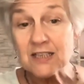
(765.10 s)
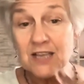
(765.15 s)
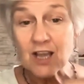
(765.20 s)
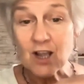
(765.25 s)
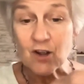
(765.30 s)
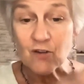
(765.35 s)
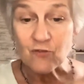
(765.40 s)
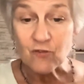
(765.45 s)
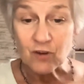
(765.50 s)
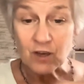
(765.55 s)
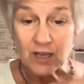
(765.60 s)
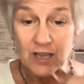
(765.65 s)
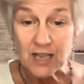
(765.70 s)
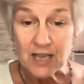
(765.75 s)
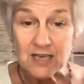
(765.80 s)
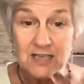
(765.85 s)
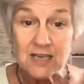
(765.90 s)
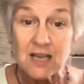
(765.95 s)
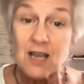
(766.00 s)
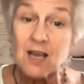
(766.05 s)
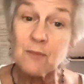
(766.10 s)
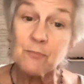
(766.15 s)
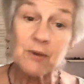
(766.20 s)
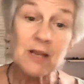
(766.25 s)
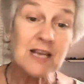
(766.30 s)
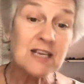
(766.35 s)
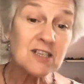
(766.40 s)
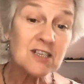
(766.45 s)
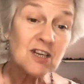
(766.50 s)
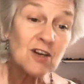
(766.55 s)
carefully, and
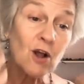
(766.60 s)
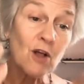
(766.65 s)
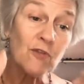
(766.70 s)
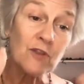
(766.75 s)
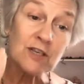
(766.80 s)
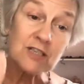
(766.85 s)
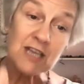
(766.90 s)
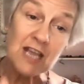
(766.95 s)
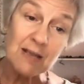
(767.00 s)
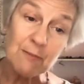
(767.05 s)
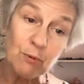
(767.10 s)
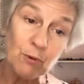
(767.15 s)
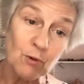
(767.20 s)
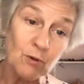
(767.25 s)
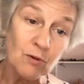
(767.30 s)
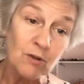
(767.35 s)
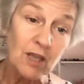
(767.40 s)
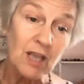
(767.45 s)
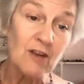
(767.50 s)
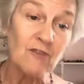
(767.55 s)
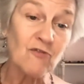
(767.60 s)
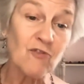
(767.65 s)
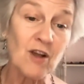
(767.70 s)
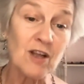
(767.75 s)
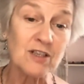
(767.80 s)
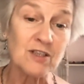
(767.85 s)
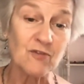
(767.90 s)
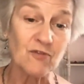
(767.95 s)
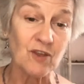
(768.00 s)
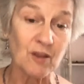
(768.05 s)
placed it on the table in
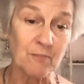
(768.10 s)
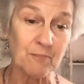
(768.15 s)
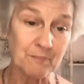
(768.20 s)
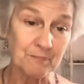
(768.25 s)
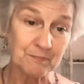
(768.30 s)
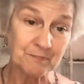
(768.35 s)
front of him.